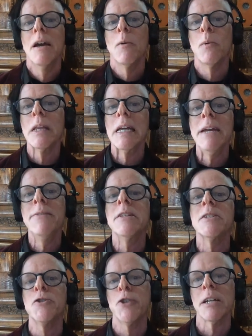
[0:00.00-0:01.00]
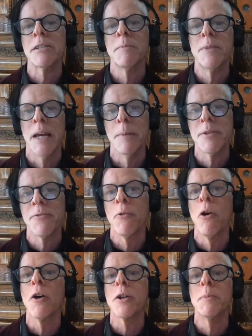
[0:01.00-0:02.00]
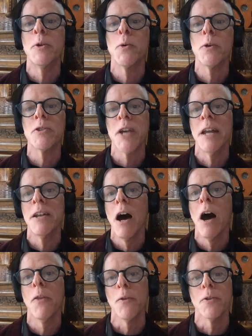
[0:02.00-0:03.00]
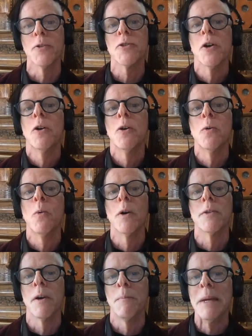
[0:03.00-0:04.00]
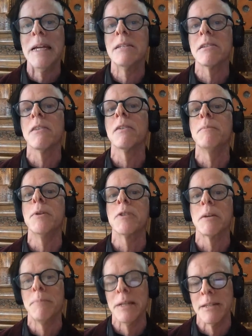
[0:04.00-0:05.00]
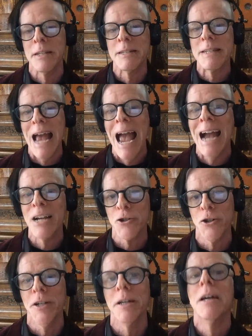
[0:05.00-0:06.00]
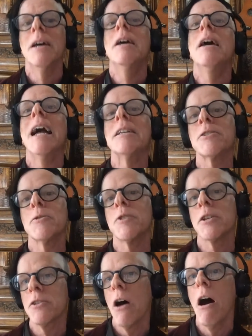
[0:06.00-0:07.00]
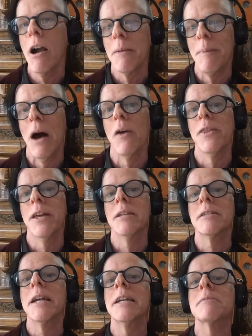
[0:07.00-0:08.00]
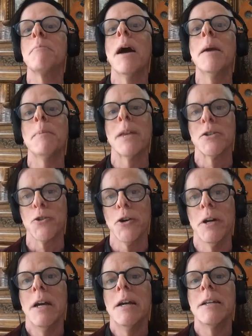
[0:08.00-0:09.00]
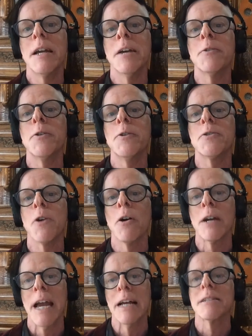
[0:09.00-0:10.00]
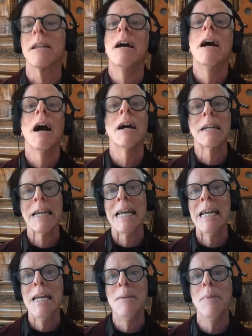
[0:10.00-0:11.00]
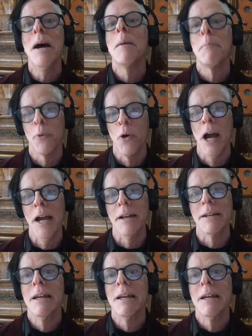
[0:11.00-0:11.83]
We'll even suggest some tips for entrepreneurs and others who want a piece of the music business action. And so to talk about this, it's my pleasure to introduce our guest, Akim Bryant.